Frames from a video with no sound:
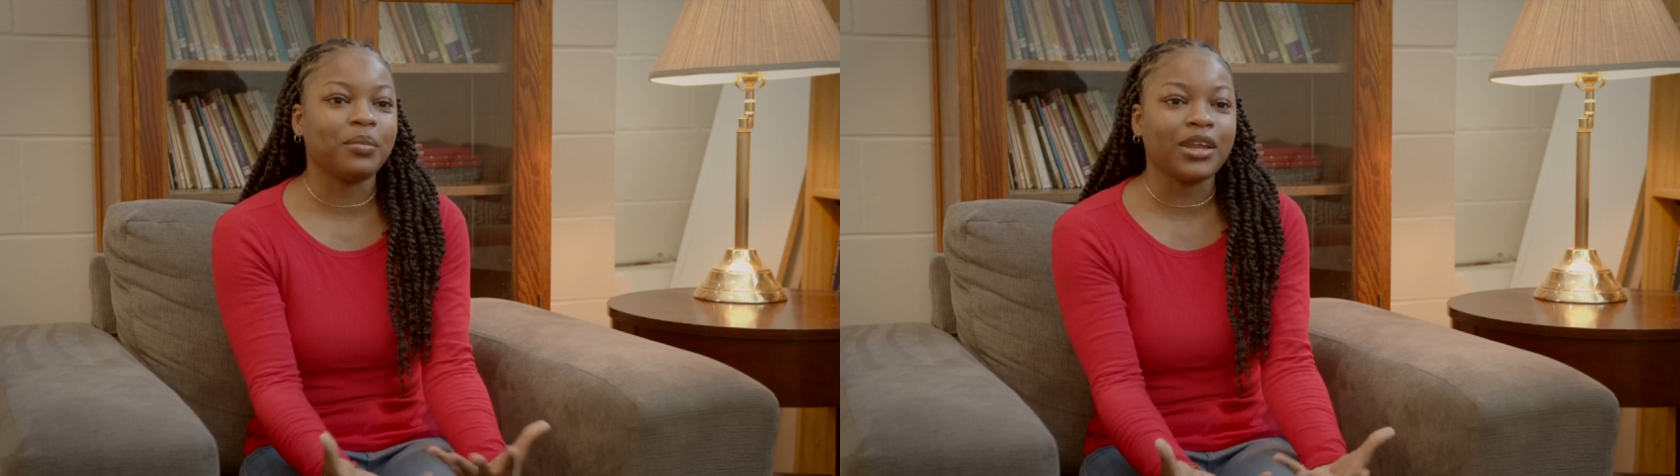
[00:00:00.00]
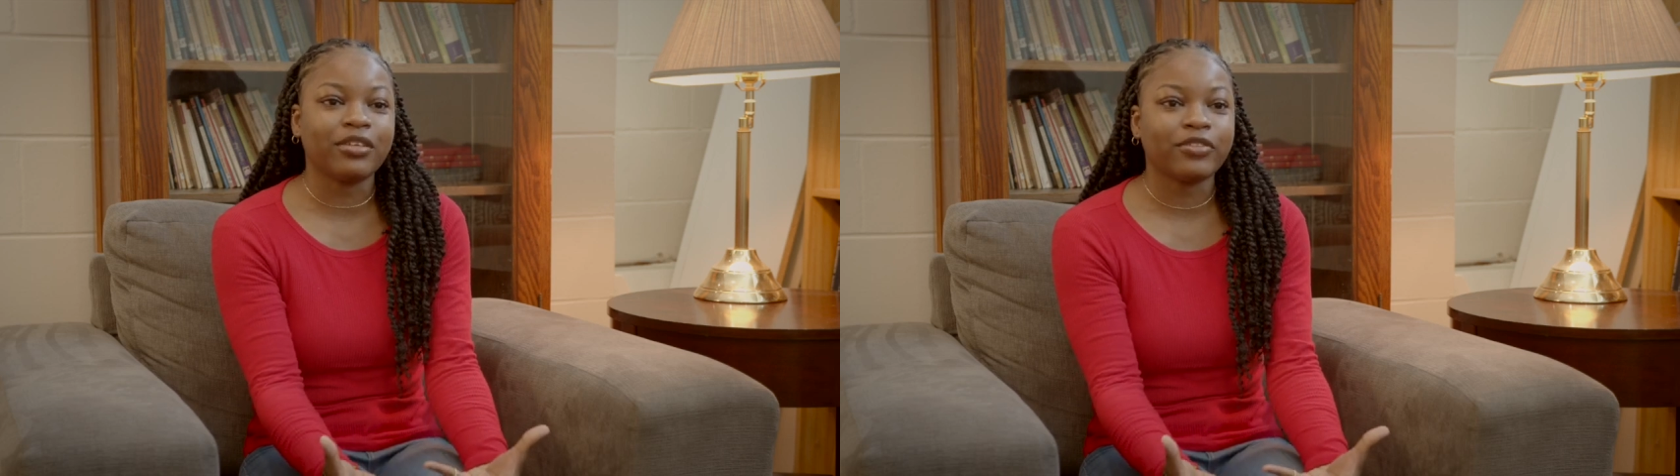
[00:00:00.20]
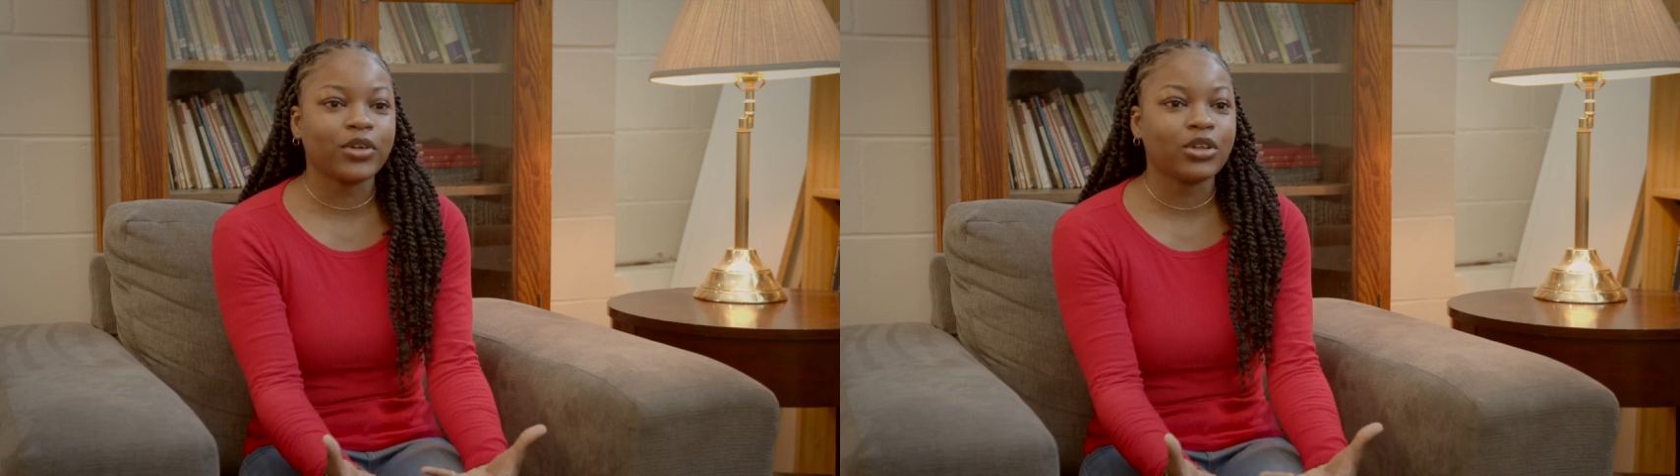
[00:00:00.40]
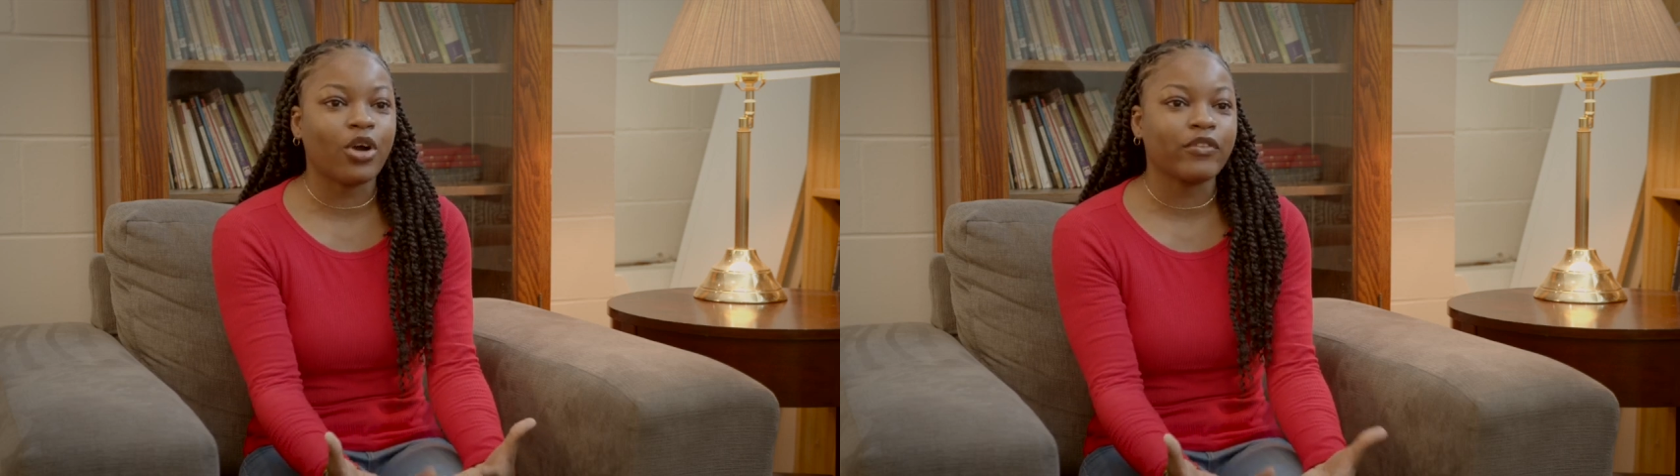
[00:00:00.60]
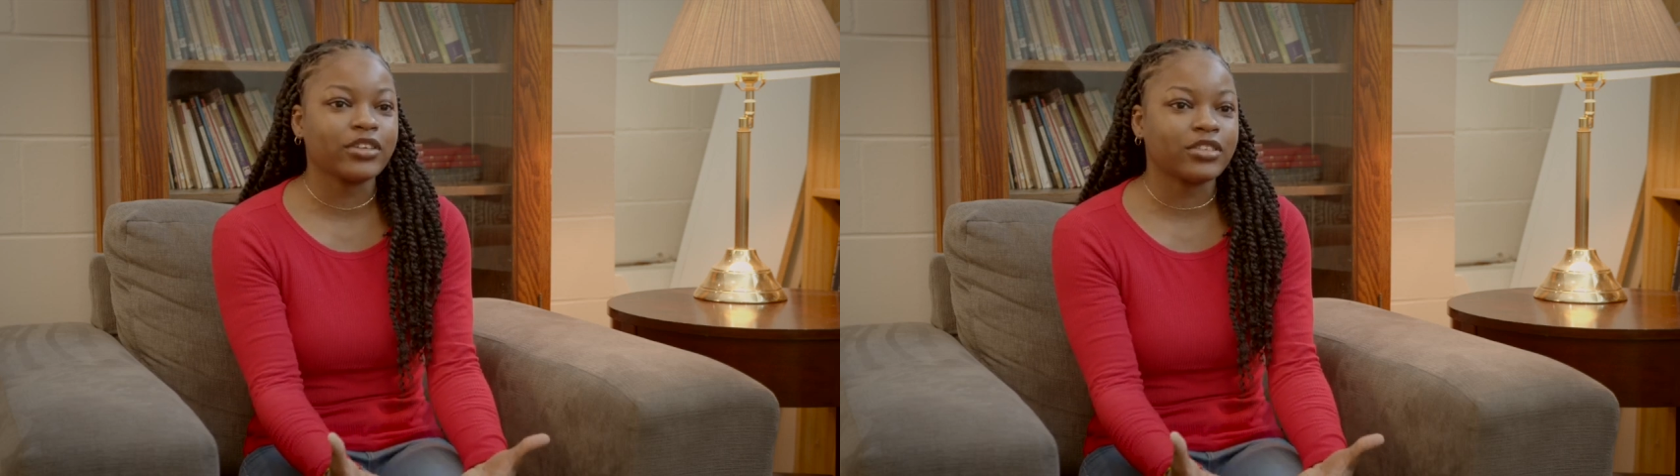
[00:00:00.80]
meaningful
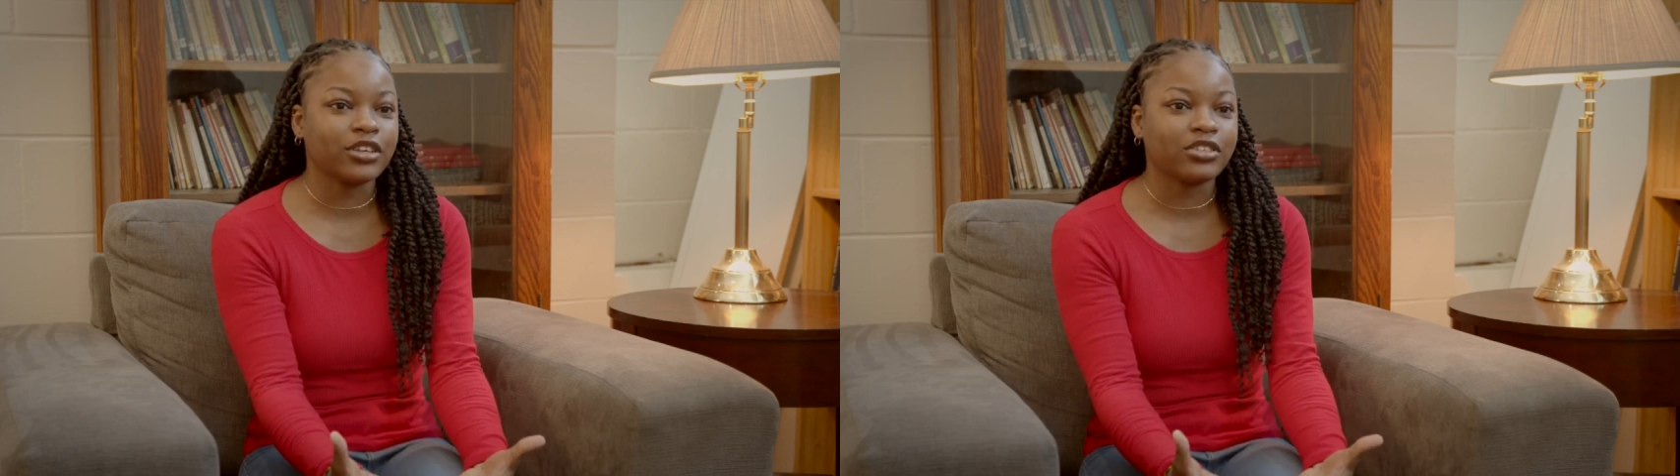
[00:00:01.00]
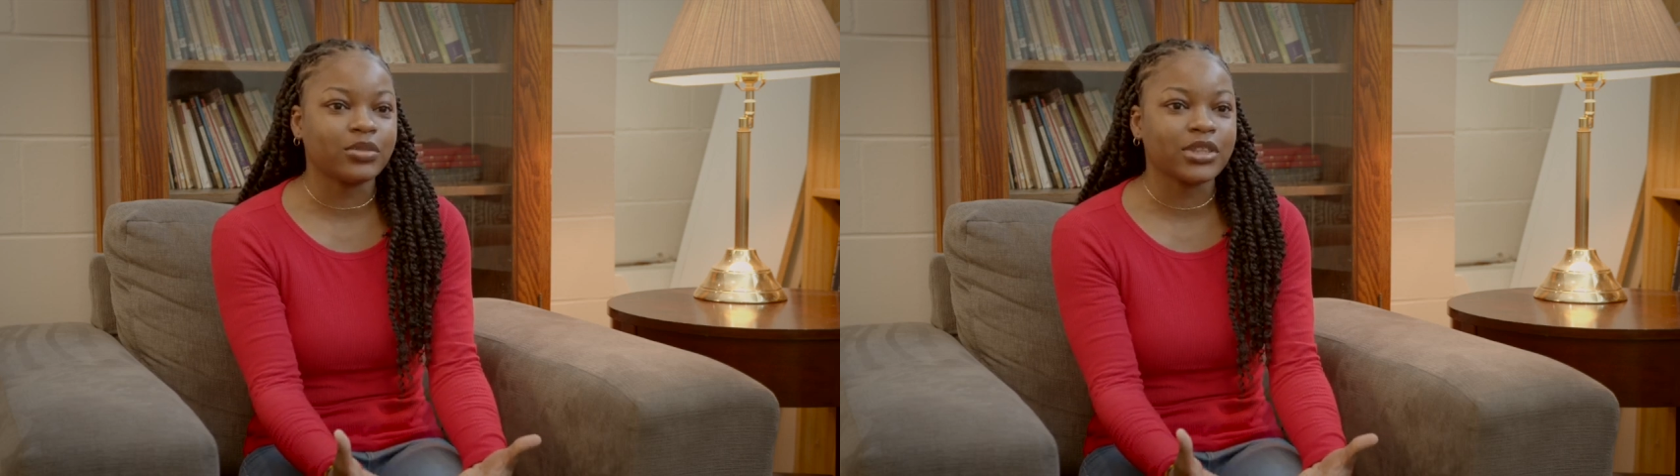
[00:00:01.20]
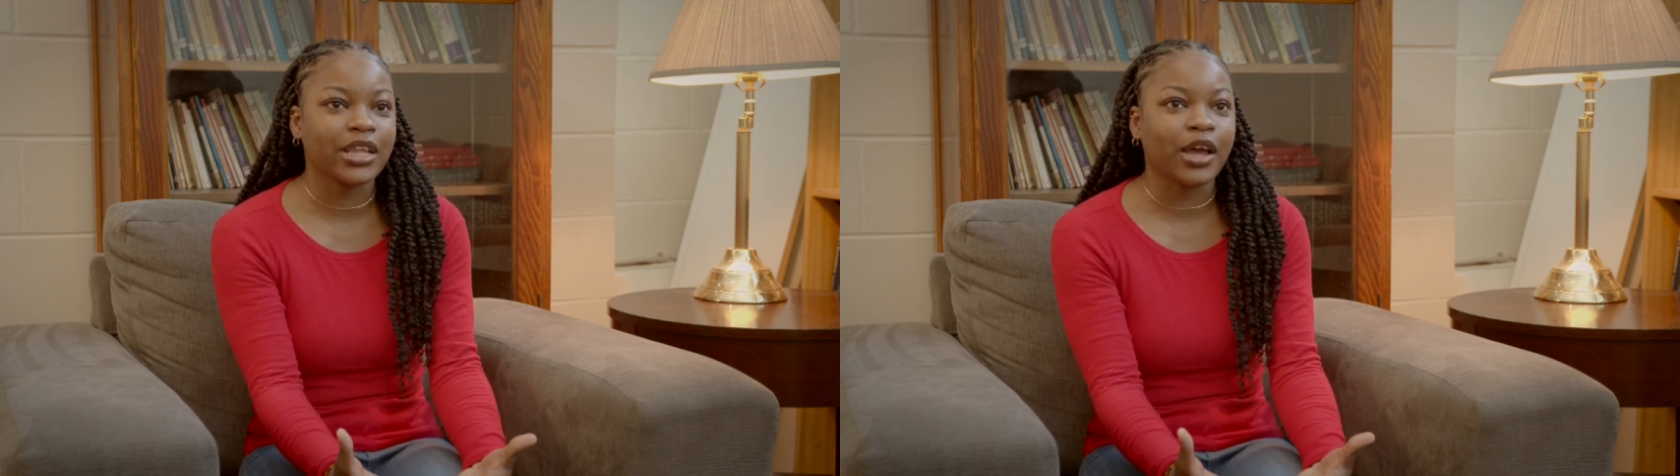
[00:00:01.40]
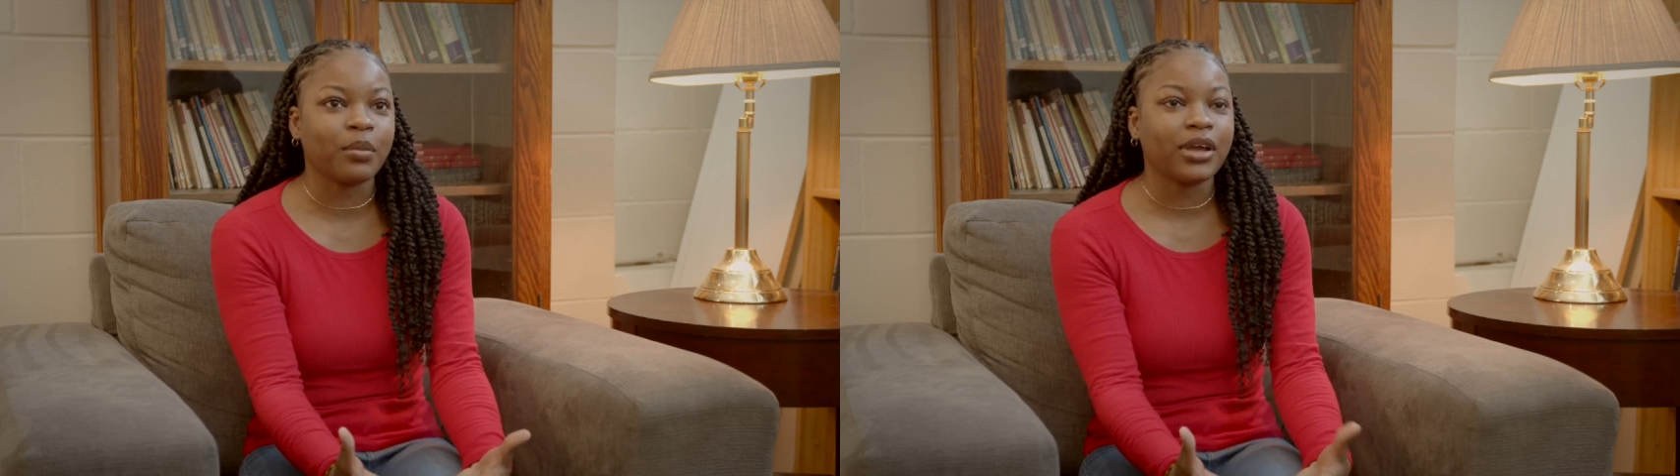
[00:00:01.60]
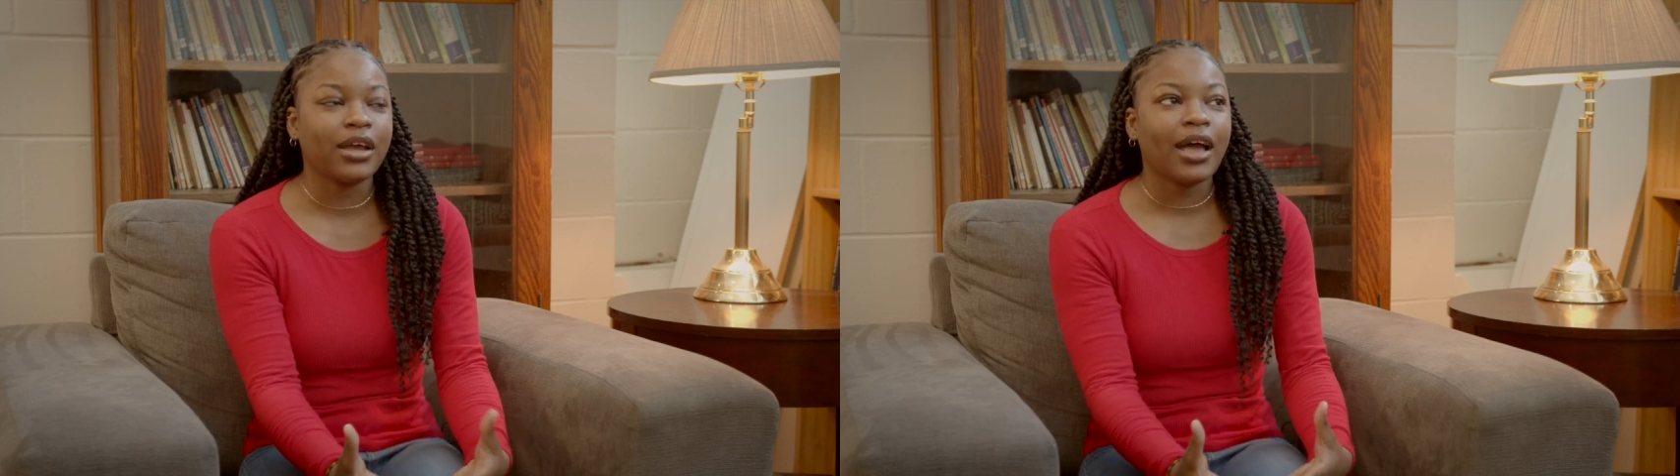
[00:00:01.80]
conversation with them